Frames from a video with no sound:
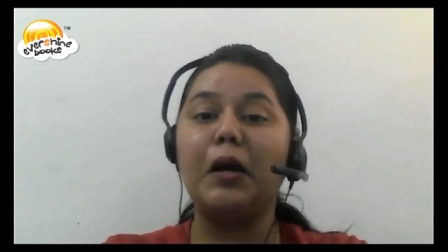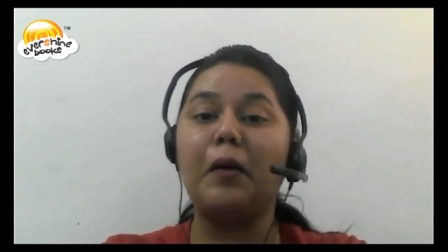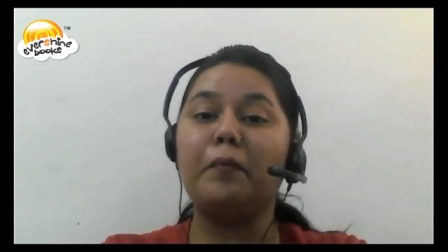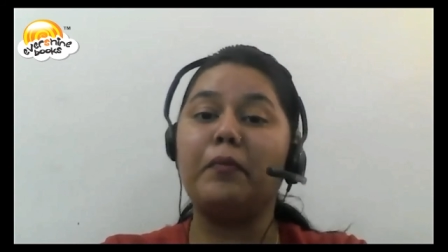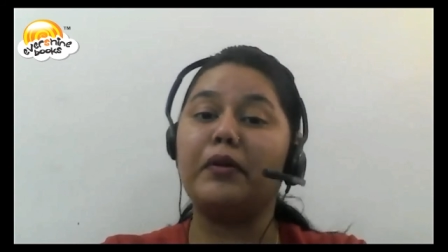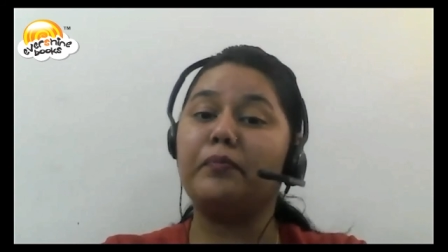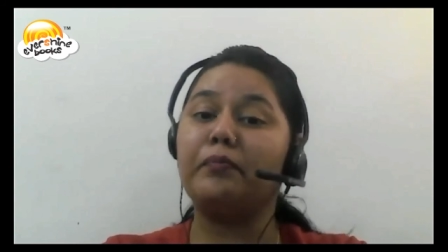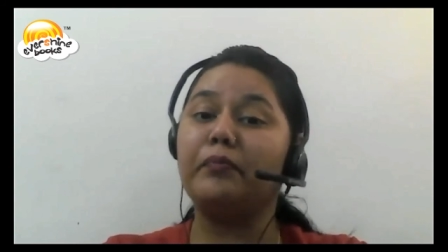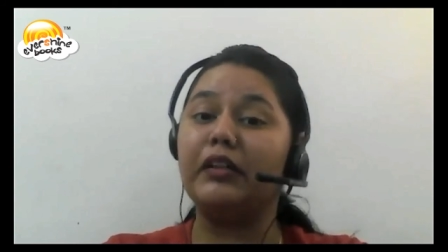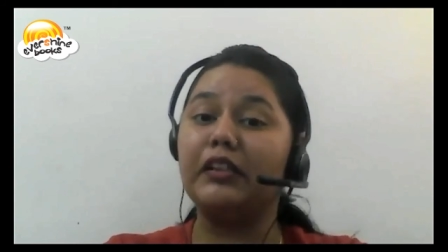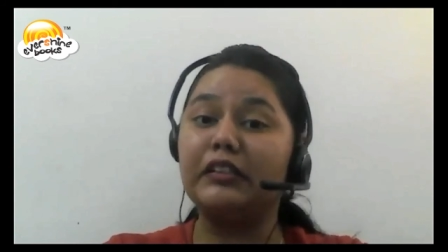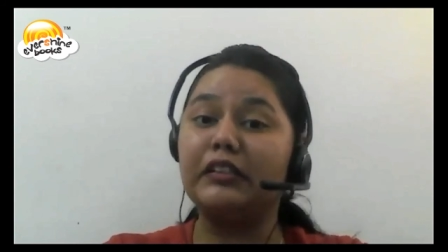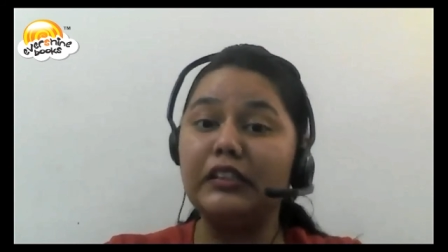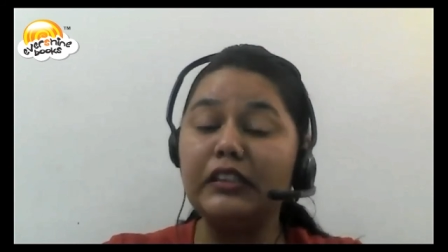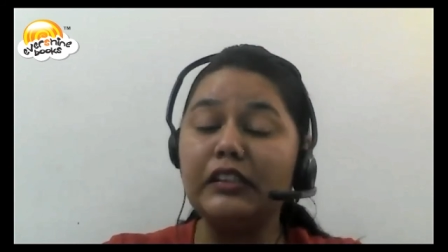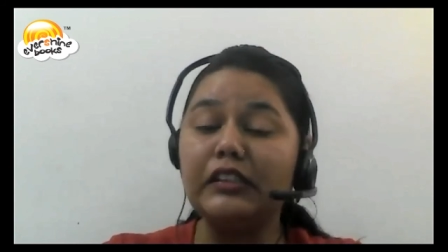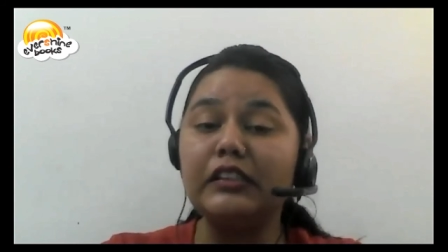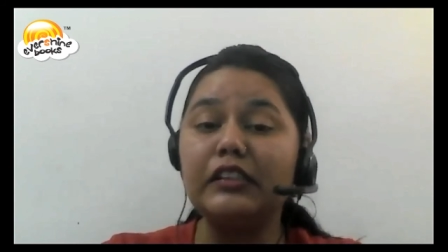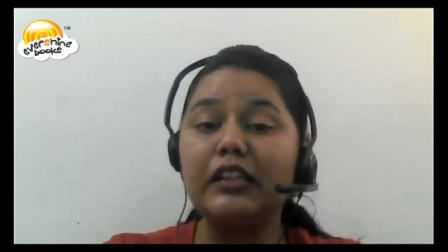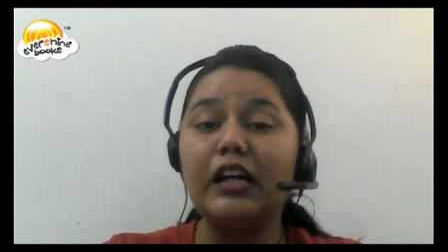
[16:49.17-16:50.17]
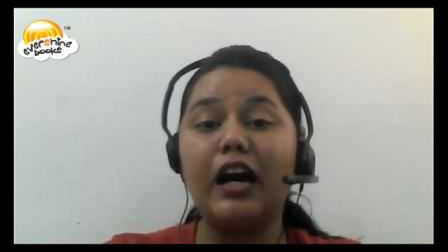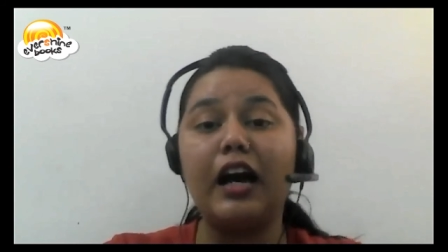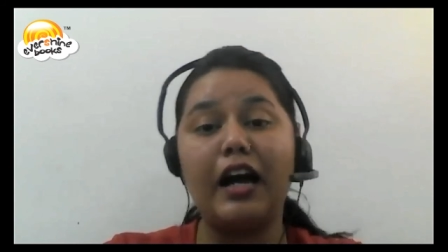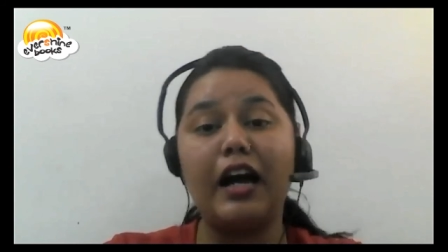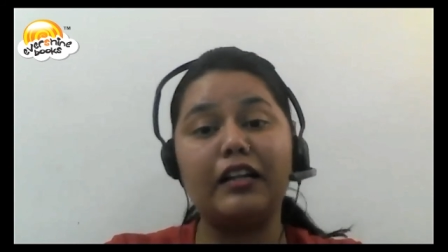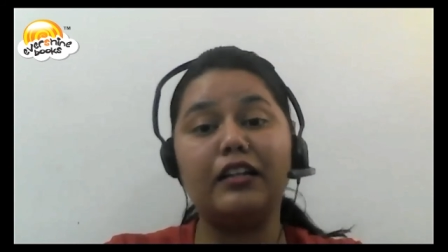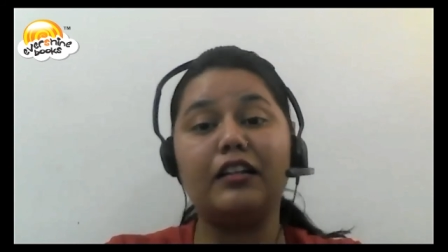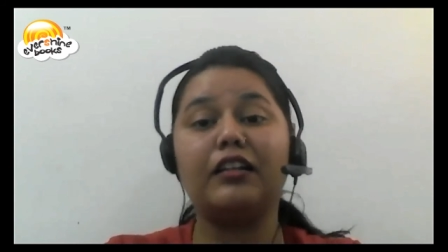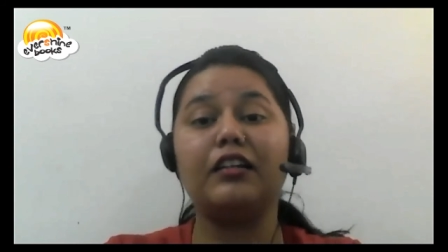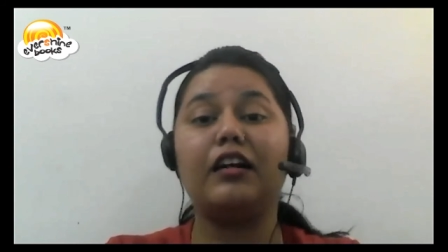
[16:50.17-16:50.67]
but matilda
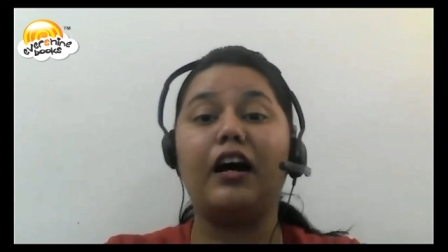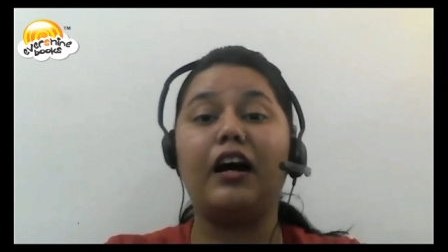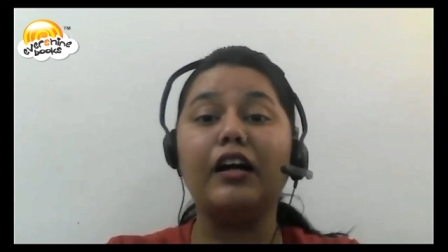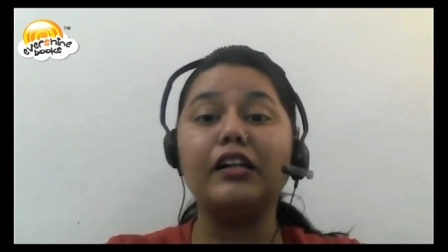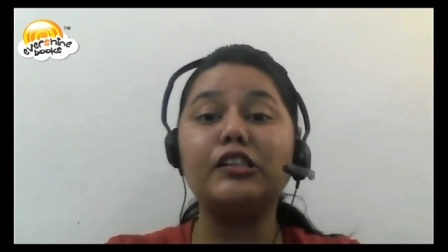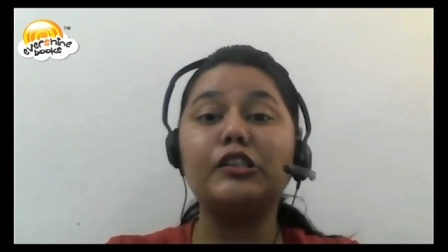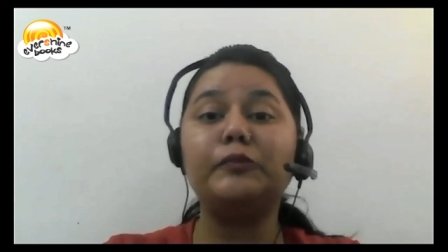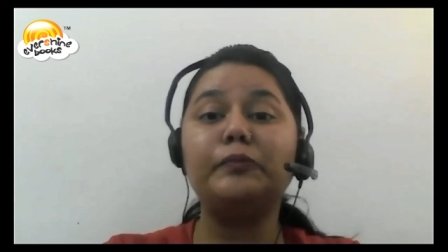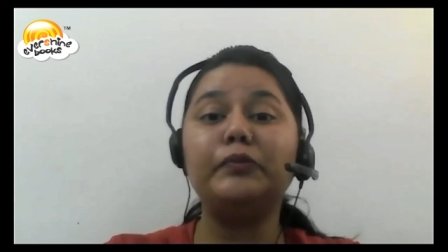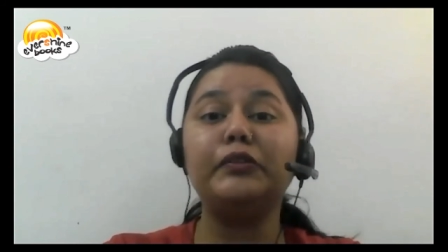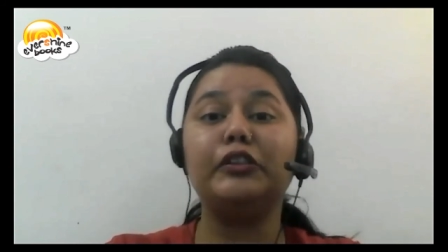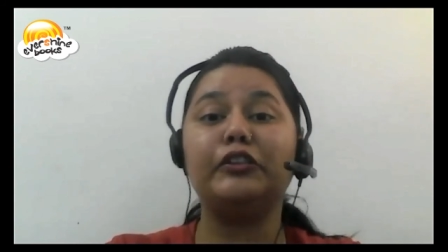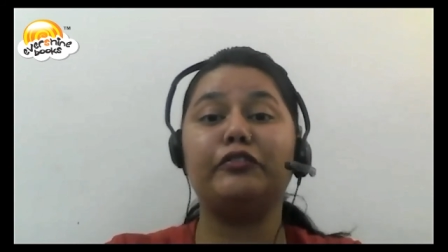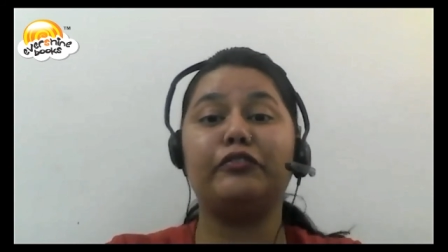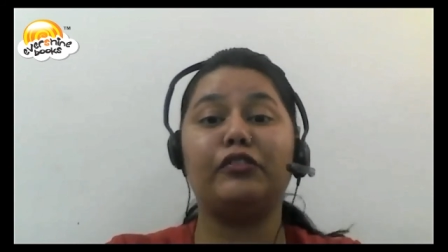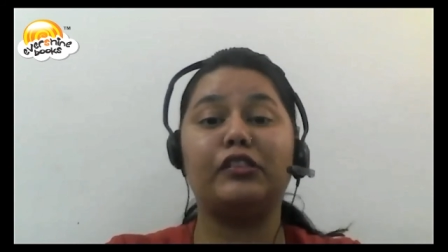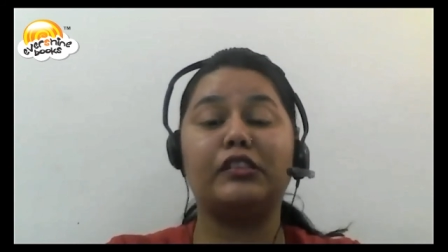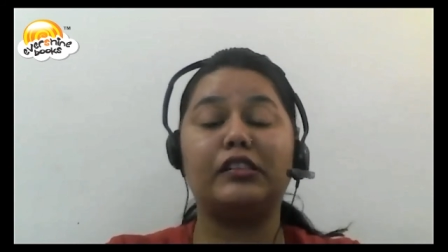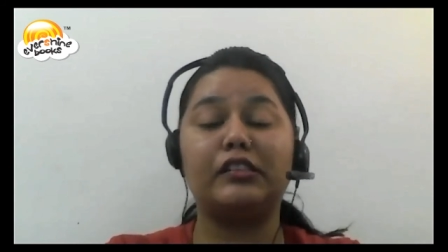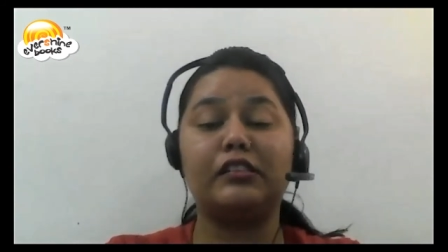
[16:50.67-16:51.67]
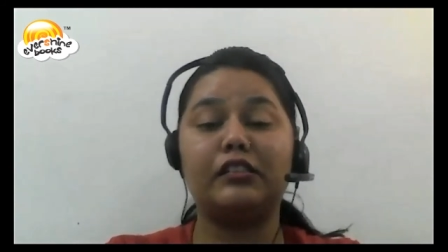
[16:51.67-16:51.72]
and her husband for,